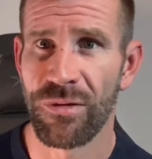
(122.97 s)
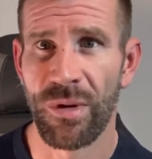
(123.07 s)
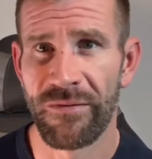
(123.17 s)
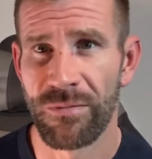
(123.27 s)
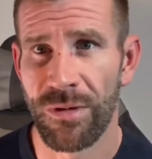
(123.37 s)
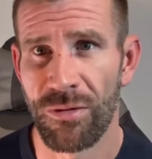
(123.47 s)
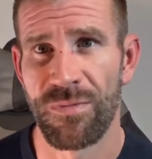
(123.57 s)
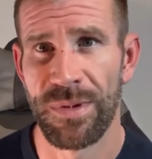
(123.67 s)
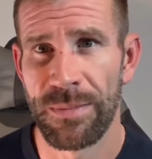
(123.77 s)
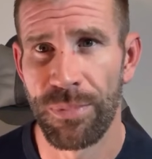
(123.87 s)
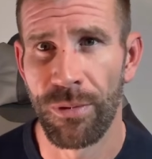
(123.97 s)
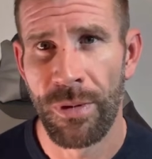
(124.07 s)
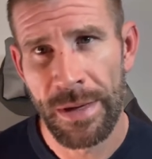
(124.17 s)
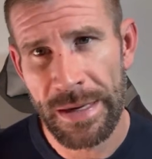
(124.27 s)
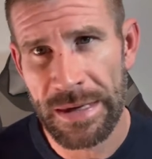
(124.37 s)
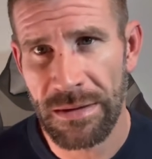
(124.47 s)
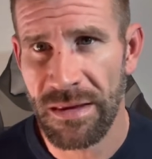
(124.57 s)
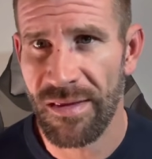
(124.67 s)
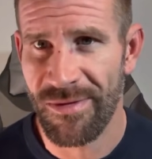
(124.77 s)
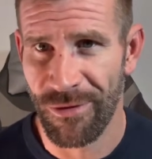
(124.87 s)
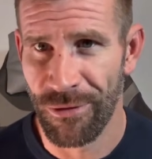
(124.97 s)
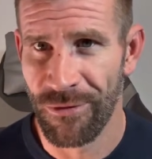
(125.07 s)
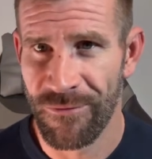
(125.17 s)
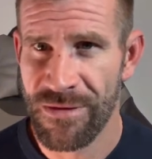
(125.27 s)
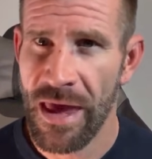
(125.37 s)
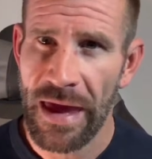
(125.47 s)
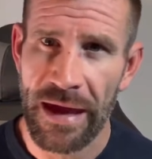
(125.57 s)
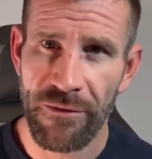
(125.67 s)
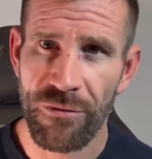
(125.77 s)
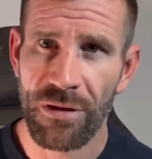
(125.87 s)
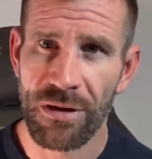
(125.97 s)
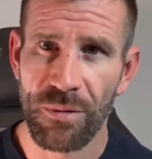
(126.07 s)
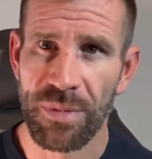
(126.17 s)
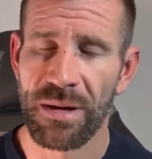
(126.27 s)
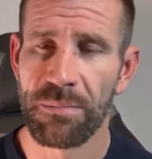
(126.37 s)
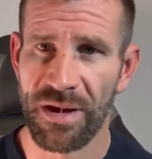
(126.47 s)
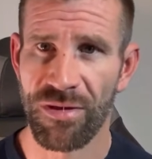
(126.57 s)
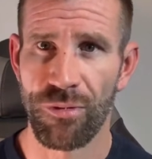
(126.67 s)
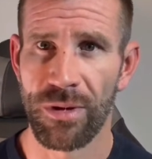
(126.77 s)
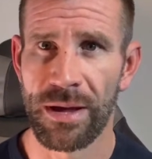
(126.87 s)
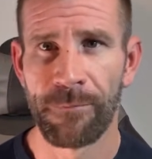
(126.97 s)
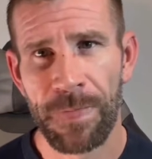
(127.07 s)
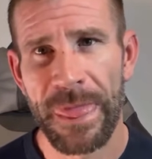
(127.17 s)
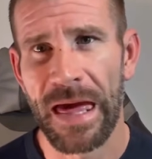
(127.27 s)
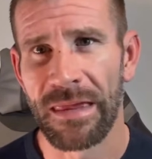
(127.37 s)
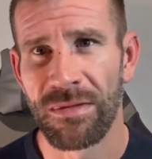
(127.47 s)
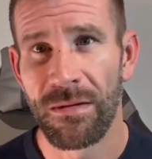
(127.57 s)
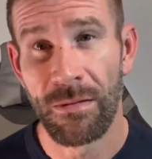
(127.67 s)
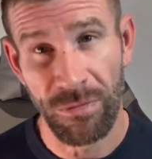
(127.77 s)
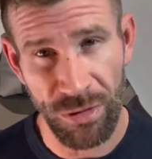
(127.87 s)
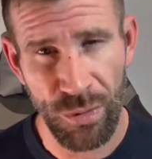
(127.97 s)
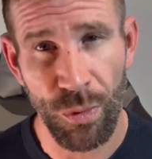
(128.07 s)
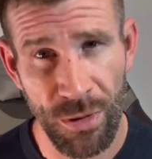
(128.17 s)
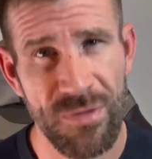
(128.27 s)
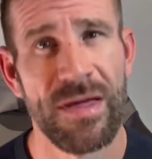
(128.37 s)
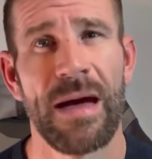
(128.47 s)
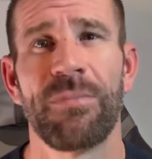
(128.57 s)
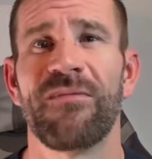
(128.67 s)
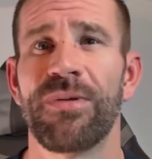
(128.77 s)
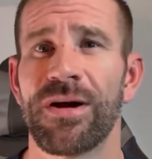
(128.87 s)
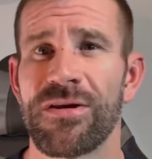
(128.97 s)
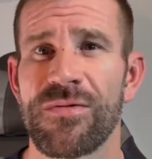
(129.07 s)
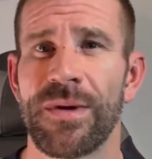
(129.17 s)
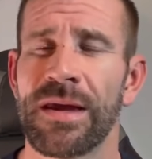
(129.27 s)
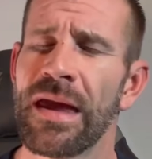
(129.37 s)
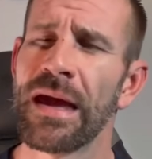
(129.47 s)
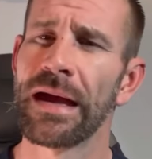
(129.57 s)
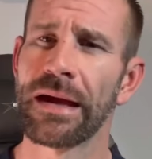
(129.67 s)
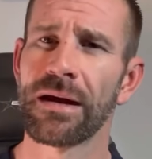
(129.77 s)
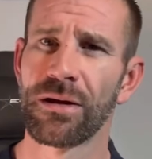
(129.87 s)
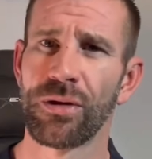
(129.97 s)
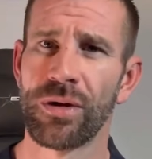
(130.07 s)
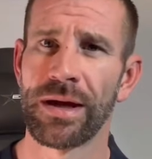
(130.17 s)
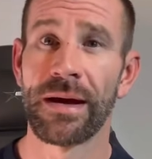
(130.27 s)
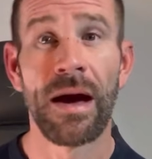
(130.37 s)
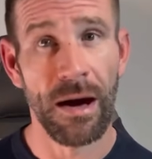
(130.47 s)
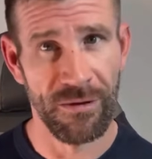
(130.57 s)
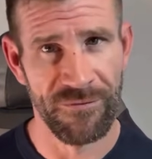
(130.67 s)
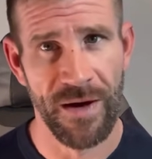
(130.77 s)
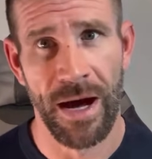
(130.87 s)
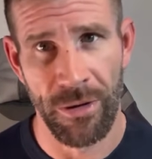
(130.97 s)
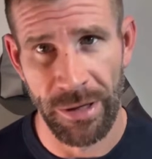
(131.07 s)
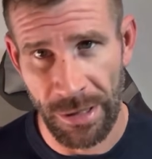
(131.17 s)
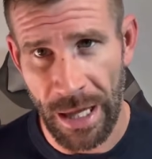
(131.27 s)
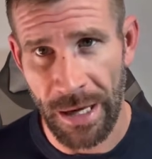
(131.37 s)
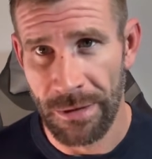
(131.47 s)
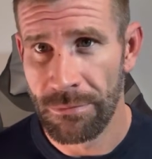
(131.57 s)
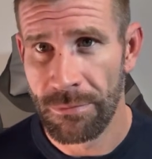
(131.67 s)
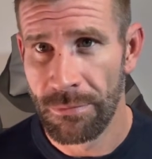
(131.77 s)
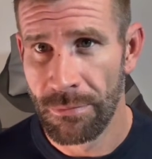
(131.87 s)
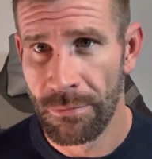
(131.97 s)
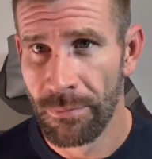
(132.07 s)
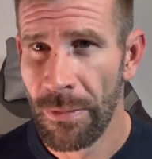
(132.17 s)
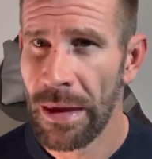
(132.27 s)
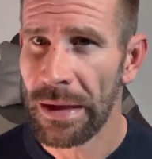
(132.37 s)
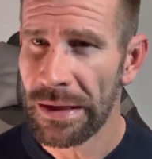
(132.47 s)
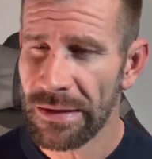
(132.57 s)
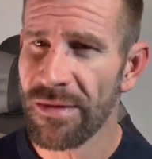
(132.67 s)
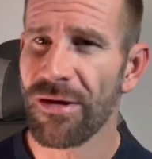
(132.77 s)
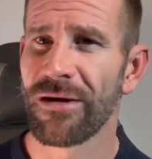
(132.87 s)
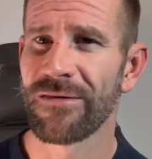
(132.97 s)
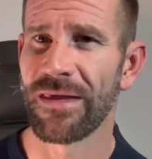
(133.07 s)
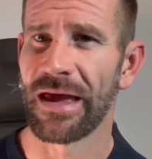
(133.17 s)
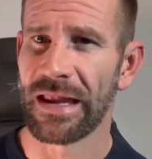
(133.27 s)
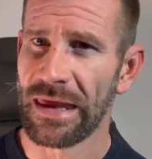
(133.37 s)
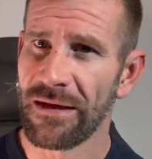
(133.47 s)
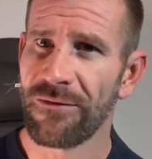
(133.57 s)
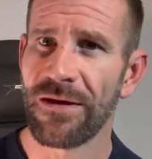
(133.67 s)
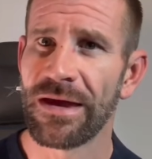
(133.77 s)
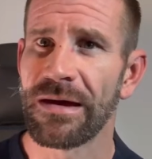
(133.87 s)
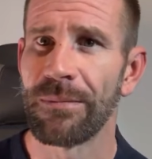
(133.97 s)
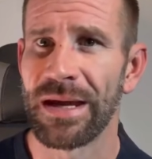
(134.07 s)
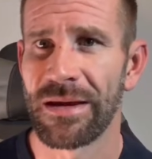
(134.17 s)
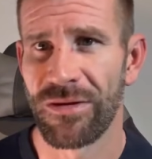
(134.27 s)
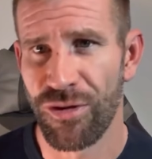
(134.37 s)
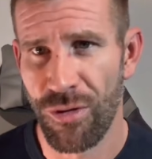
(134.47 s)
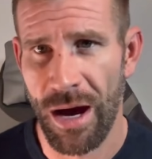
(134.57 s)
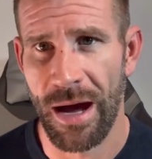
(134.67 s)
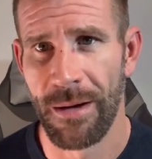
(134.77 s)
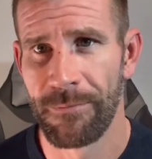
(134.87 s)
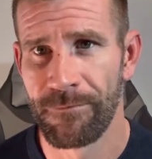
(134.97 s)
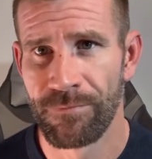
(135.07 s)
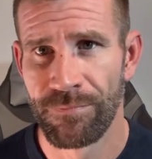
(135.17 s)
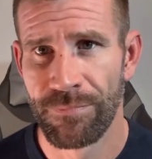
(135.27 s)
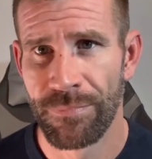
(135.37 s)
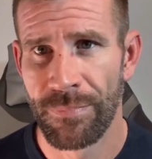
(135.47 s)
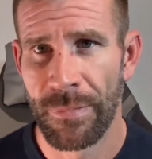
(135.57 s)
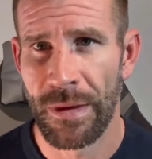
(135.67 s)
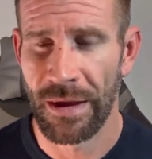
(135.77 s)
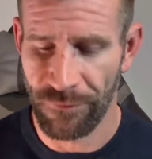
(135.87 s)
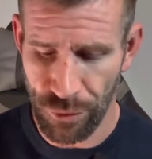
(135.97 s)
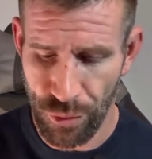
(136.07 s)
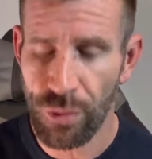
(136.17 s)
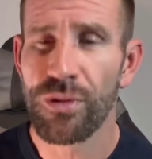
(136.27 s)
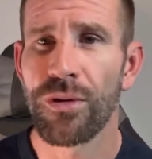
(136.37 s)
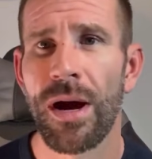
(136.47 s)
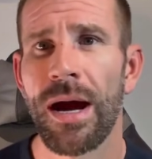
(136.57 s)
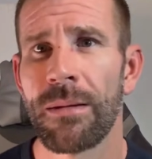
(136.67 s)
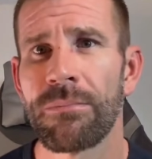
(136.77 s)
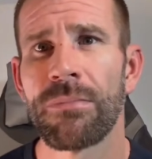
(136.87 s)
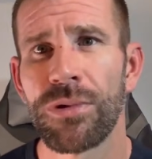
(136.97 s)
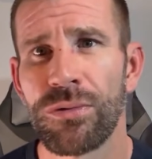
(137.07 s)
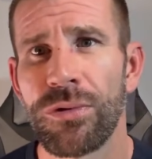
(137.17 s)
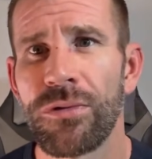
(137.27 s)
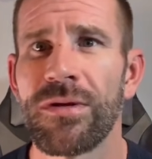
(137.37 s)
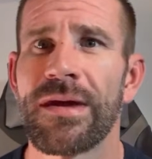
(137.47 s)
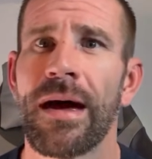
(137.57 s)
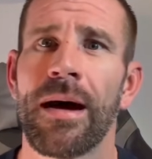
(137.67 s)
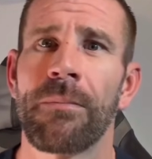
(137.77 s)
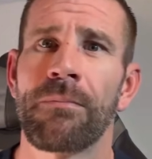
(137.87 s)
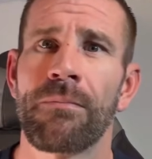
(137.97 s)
away from those people, he deserves every little bit of misery and the worst type of punishment, including a firing line. He deserves that if he committed the crime. If you do the crime, you do the time.